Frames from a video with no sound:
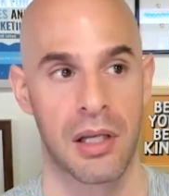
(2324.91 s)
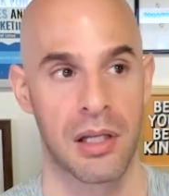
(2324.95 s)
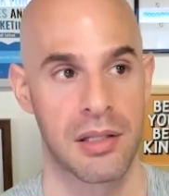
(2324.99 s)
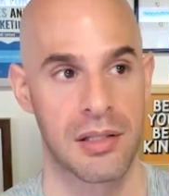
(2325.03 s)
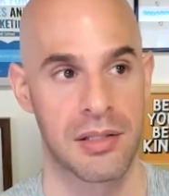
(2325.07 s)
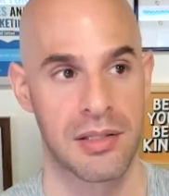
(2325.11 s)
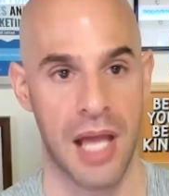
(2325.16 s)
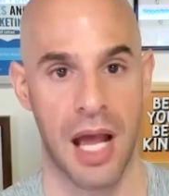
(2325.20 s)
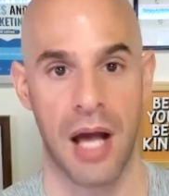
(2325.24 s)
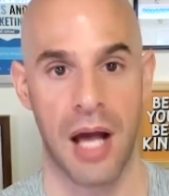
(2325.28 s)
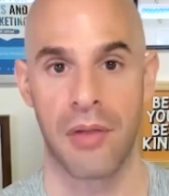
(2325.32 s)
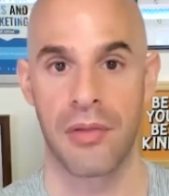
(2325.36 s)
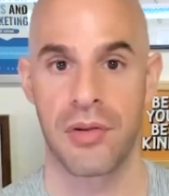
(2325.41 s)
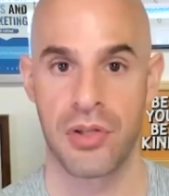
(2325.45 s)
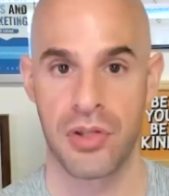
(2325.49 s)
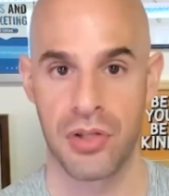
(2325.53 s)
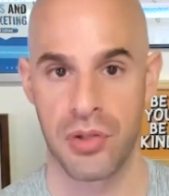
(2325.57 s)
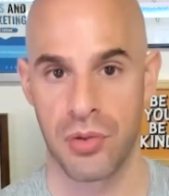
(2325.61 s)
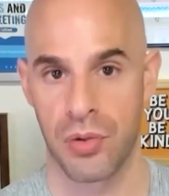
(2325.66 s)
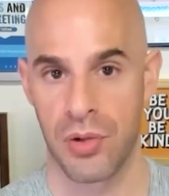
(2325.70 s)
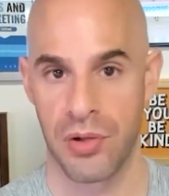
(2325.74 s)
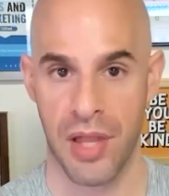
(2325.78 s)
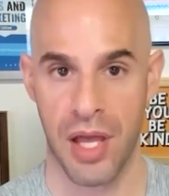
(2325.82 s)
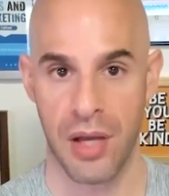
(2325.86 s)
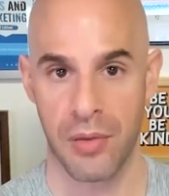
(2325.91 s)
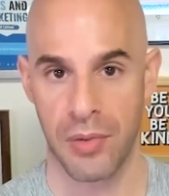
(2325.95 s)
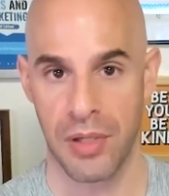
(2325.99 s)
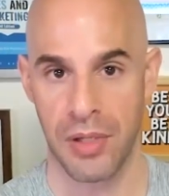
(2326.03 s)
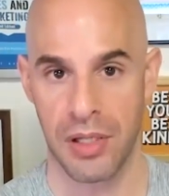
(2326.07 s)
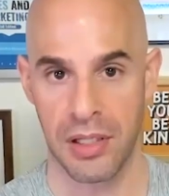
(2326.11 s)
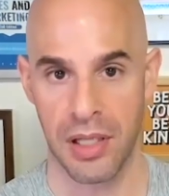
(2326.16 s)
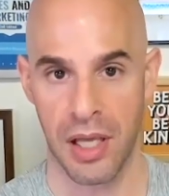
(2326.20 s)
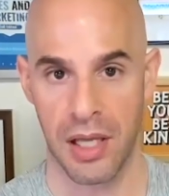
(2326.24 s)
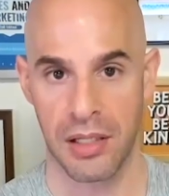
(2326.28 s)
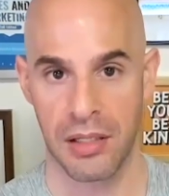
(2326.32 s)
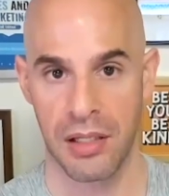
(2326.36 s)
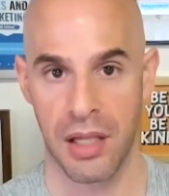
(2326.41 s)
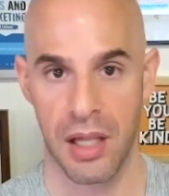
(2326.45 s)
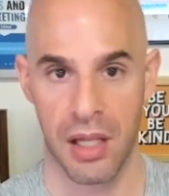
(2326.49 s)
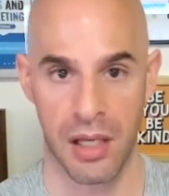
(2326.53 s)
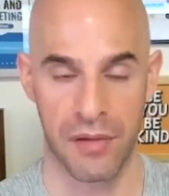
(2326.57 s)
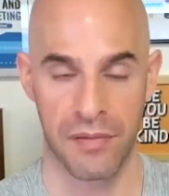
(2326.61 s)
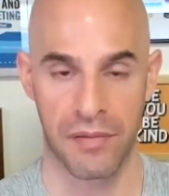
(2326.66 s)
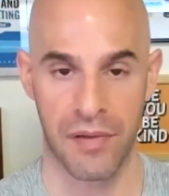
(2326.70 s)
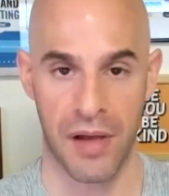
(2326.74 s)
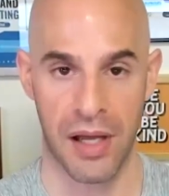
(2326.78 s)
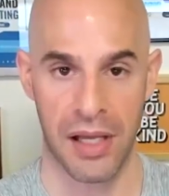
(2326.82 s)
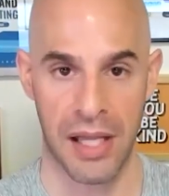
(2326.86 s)
down the shore that weekend, and
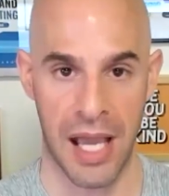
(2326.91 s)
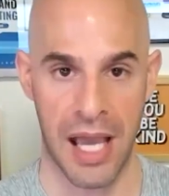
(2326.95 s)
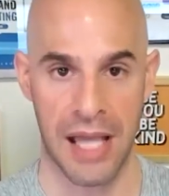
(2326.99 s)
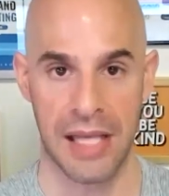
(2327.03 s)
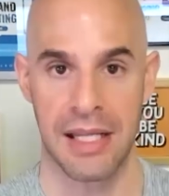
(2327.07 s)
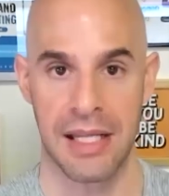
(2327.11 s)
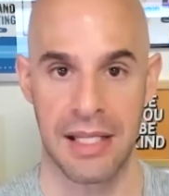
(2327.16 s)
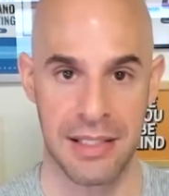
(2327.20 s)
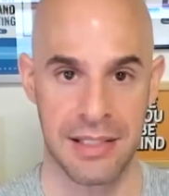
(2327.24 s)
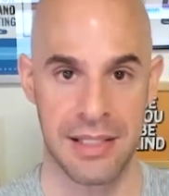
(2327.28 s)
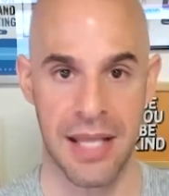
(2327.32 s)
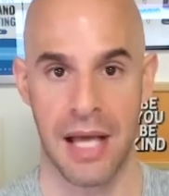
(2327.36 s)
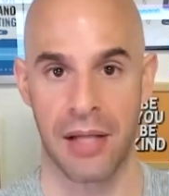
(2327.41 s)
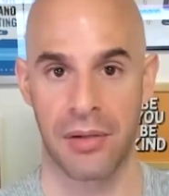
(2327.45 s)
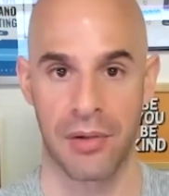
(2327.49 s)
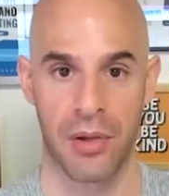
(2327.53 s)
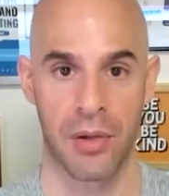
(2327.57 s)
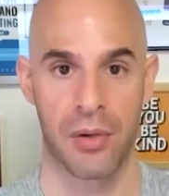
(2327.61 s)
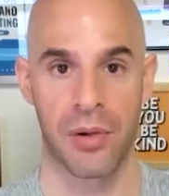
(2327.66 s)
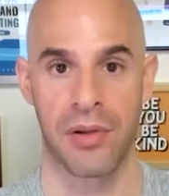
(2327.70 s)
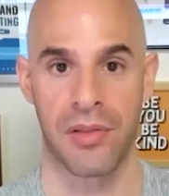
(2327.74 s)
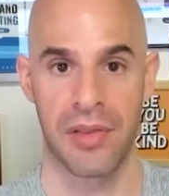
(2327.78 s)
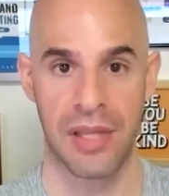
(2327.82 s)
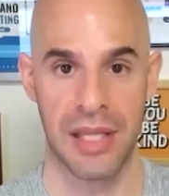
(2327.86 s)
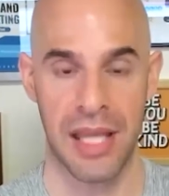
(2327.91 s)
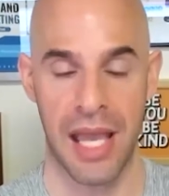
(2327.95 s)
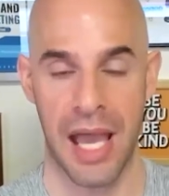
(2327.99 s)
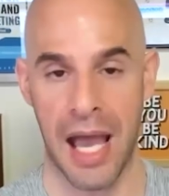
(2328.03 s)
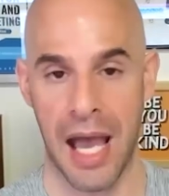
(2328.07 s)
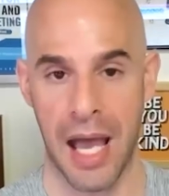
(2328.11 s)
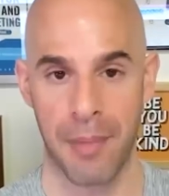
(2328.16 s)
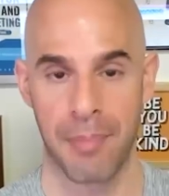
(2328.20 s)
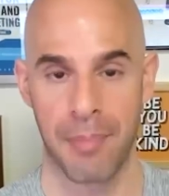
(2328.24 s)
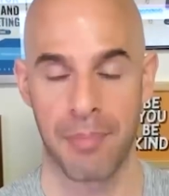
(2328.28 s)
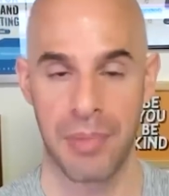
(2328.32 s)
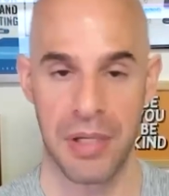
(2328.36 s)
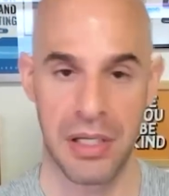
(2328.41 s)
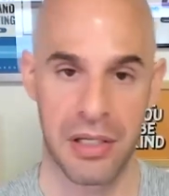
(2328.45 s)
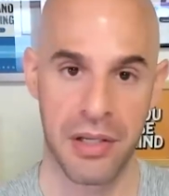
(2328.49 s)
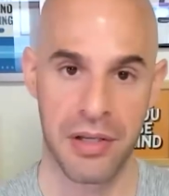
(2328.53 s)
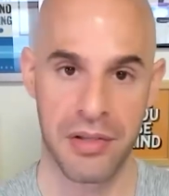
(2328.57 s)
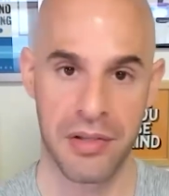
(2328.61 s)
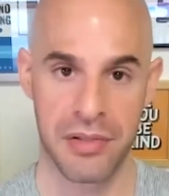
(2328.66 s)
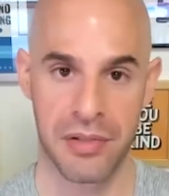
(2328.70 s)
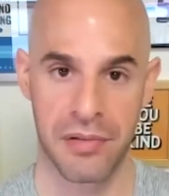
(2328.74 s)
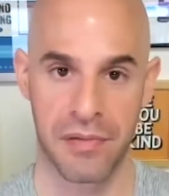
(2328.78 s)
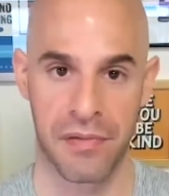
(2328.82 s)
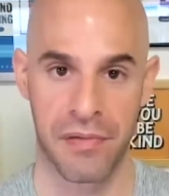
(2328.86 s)
if I hadn't downloaded the app
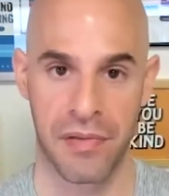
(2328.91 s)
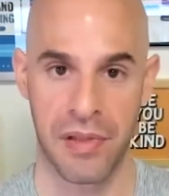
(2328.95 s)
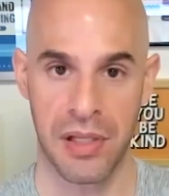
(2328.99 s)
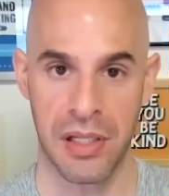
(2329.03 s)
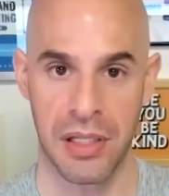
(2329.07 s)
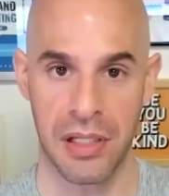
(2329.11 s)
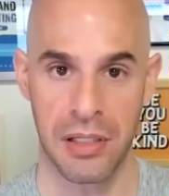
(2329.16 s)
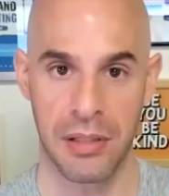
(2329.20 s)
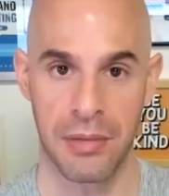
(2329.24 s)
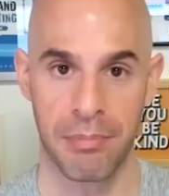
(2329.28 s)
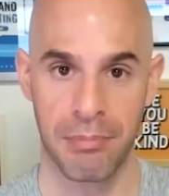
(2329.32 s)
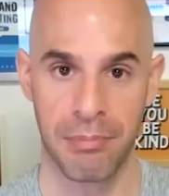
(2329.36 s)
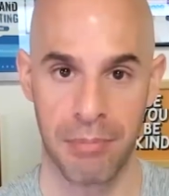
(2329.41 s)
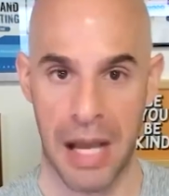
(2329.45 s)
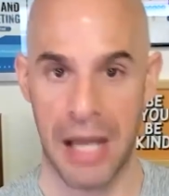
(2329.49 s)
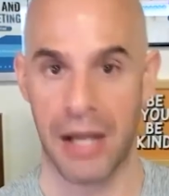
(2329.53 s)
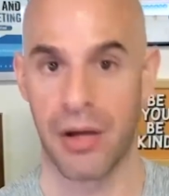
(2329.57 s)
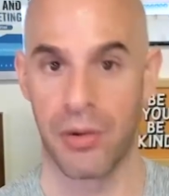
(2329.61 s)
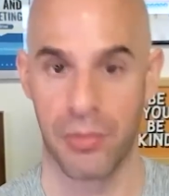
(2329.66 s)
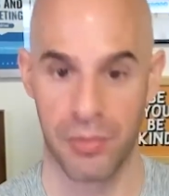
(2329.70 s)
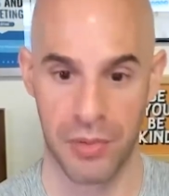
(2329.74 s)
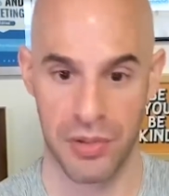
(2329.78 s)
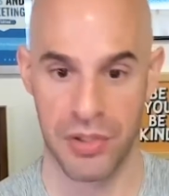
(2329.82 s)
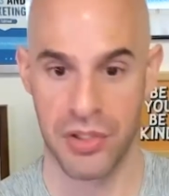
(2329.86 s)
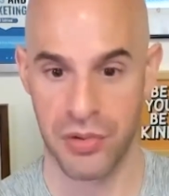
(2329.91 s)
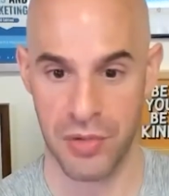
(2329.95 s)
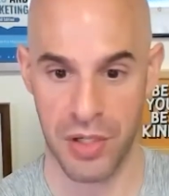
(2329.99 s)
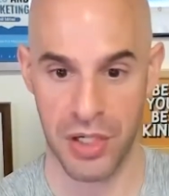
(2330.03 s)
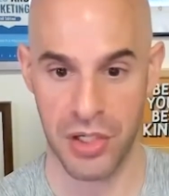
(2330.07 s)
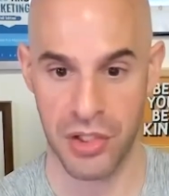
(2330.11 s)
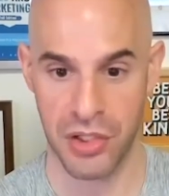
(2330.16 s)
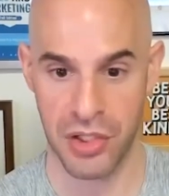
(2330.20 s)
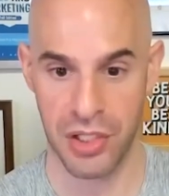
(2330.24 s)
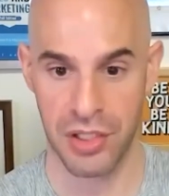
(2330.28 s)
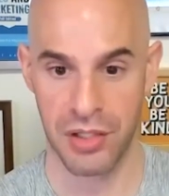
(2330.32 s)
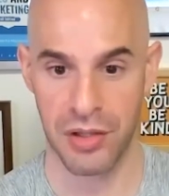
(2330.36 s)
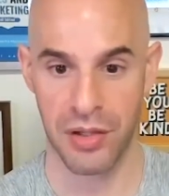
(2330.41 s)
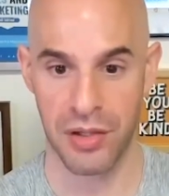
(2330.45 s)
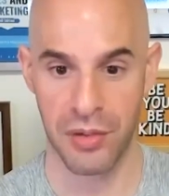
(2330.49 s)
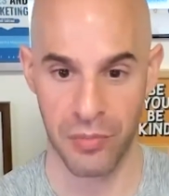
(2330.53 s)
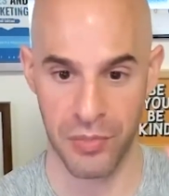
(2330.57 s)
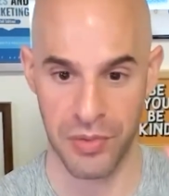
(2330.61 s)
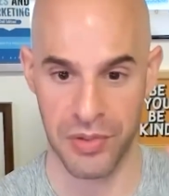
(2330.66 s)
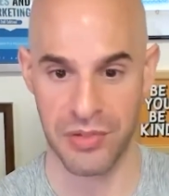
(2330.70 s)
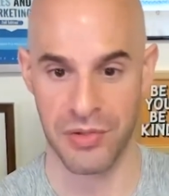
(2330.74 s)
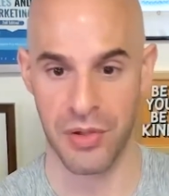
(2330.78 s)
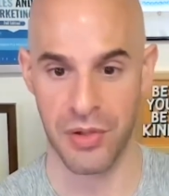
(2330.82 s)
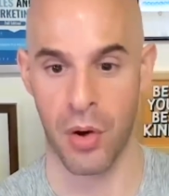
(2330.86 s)
because of the mile restriction that
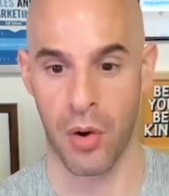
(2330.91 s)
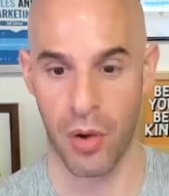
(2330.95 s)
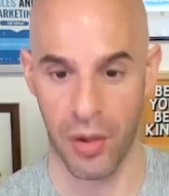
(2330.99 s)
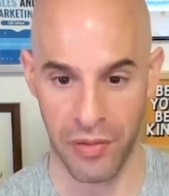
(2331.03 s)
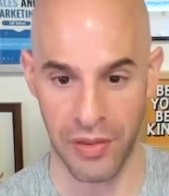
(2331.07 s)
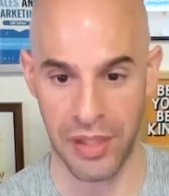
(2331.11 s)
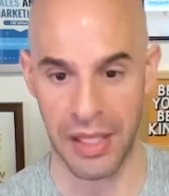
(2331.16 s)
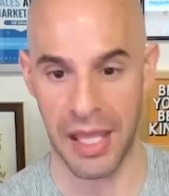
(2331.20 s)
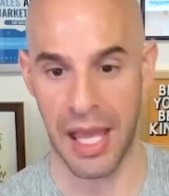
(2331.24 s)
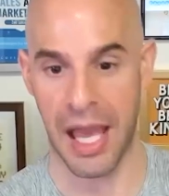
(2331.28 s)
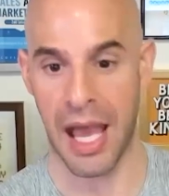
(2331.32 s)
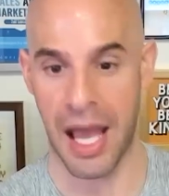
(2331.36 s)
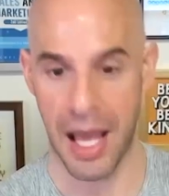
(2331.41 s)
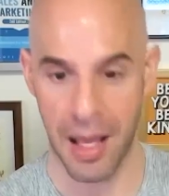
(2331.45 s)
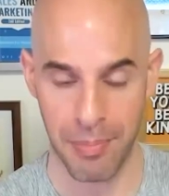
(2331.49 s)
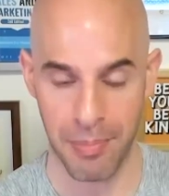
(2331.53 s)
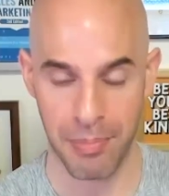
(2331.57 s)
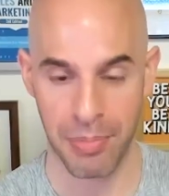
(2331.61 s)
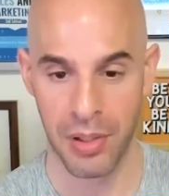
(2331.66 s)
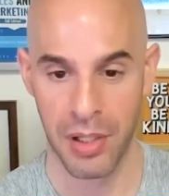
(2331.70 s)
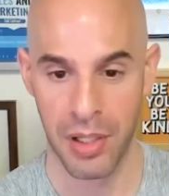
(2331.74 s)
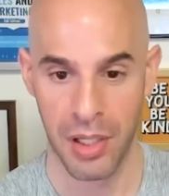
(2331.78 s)
was on the app,